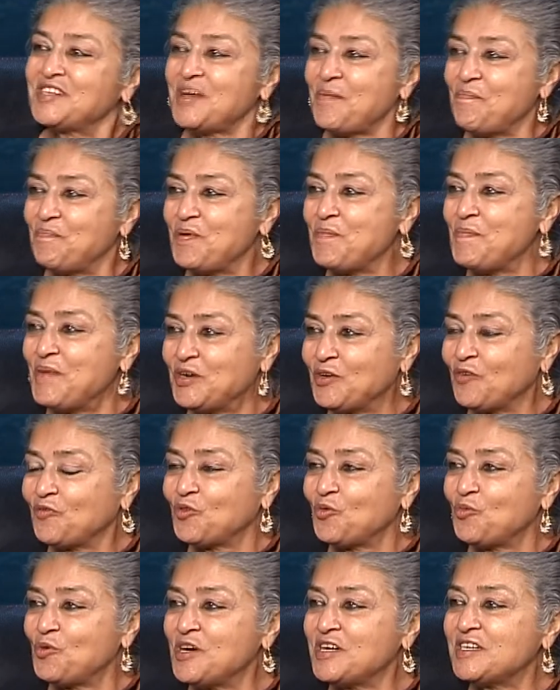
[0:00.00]
temperament of
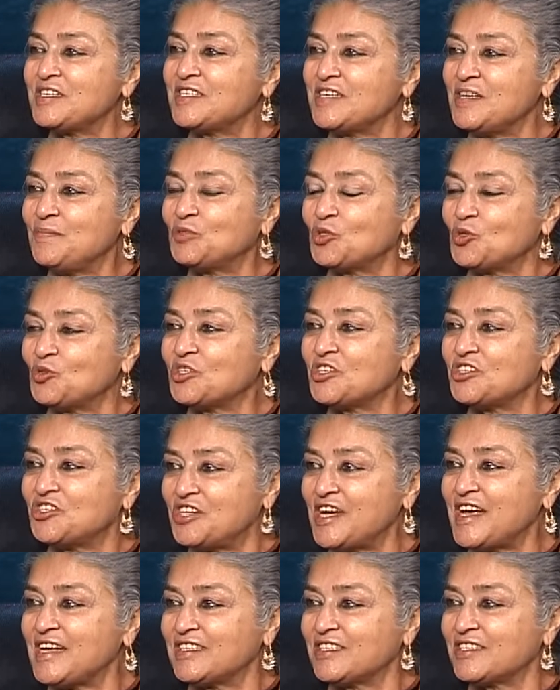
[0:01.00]
the word seems to
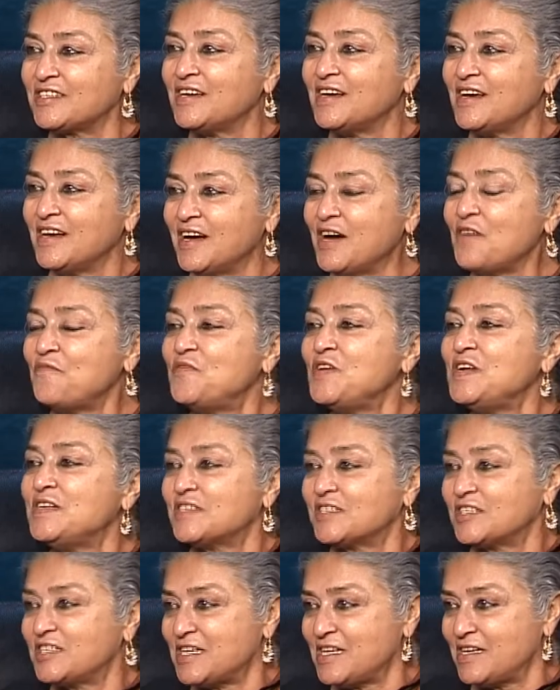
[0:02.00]
suggest a
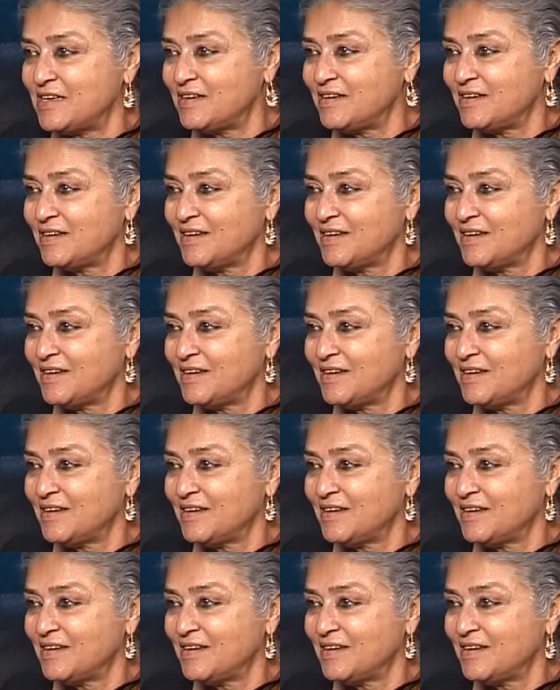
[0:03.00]
Philistine.